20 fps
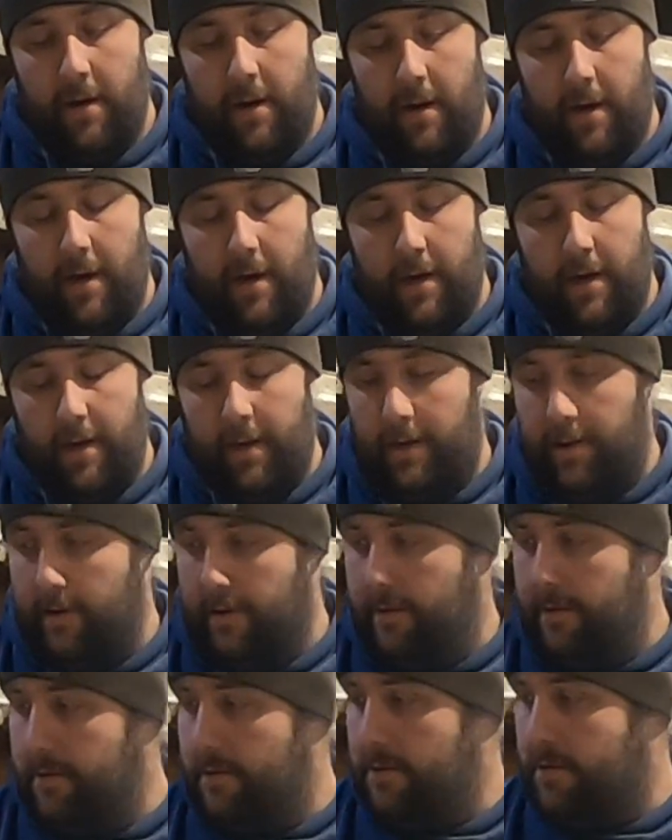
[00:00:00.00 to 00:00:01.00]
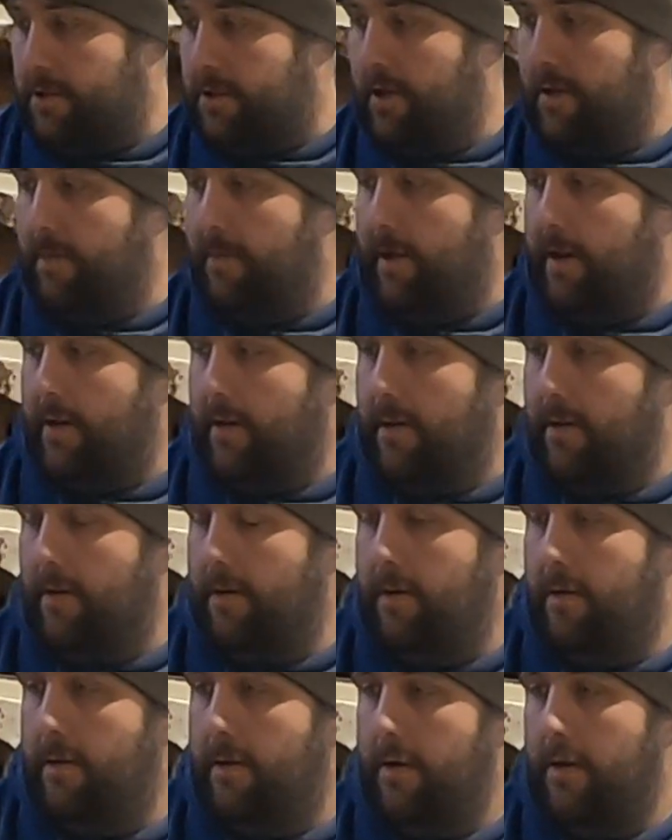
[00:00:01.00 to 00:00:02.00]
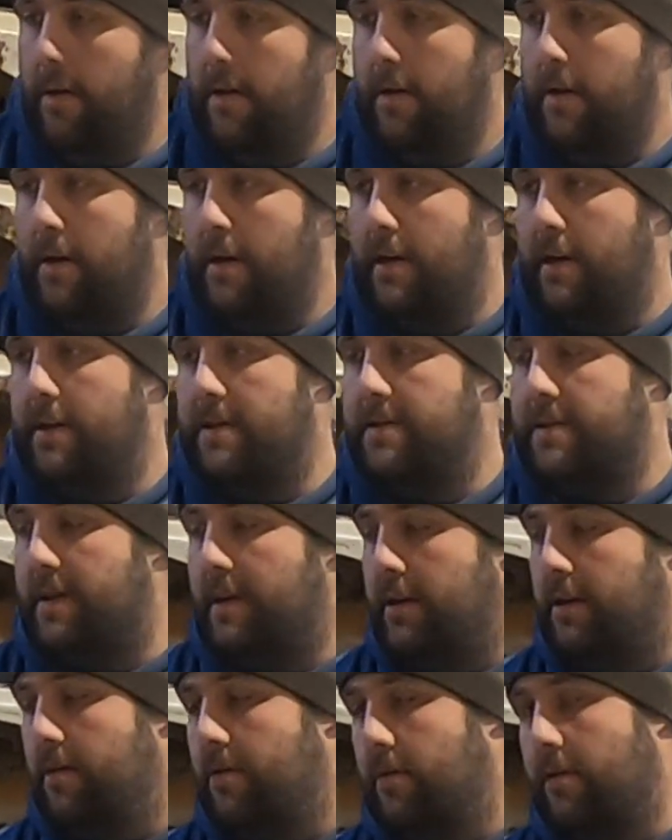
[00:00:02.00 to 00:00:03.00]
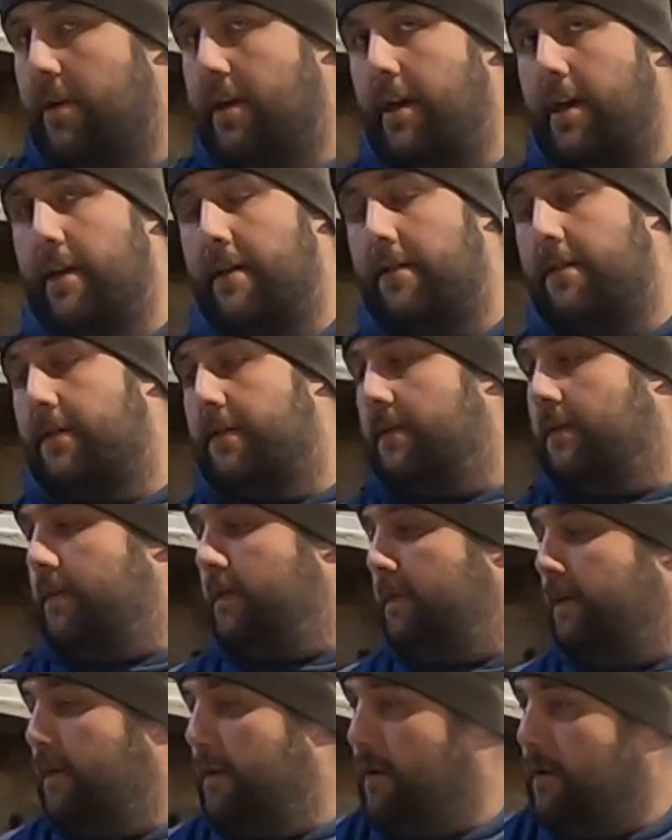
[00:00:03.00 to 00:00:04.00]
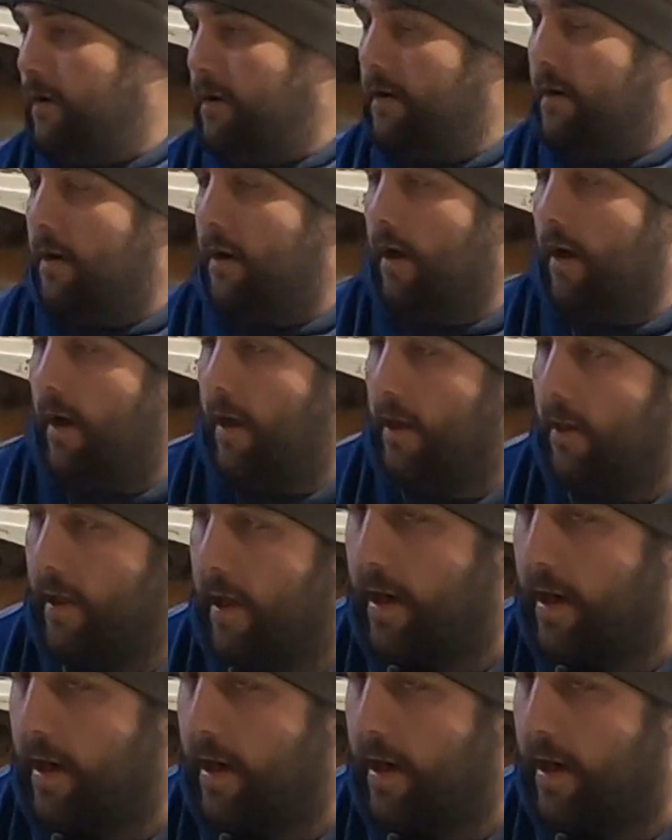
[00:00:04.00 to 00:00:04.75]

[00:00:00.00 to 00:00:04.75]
on sheet metal is that you will get a